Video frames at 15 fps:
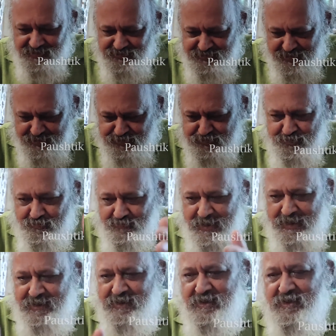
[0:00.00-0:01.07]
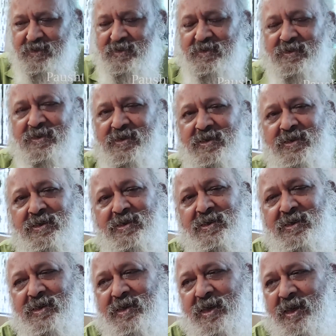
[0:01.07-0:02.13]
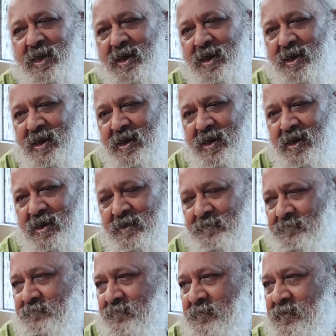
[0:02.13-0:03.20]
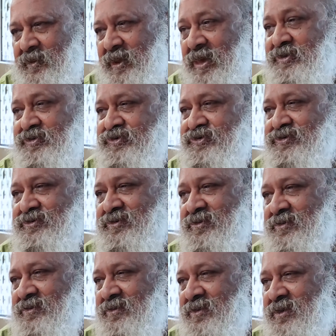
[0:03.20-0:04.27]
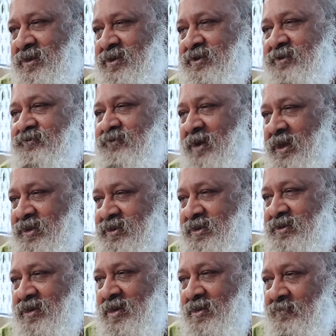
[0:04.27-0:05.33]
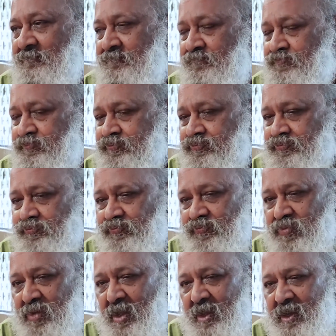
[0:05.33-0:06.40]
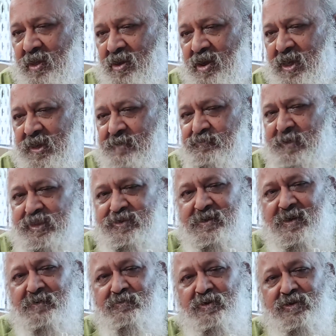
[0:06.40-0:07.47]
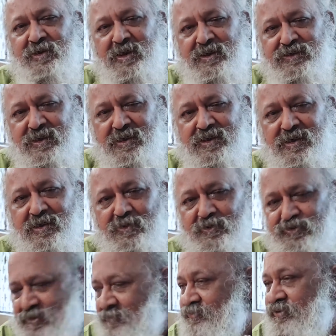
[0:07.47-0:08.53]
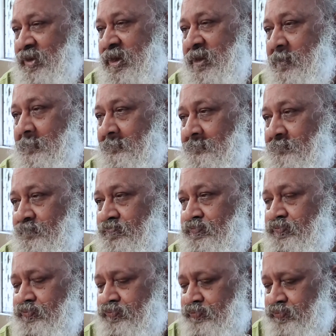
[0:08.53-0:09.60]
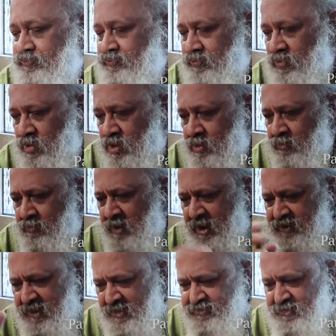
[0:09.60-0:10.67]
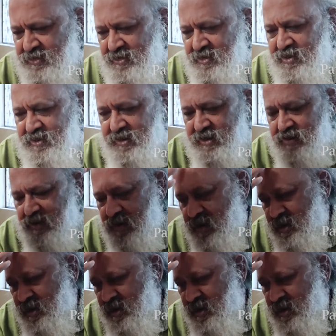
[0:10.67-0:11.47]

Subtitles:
just to make rice in a dry area like Punjab or Haryana or something, where natural rain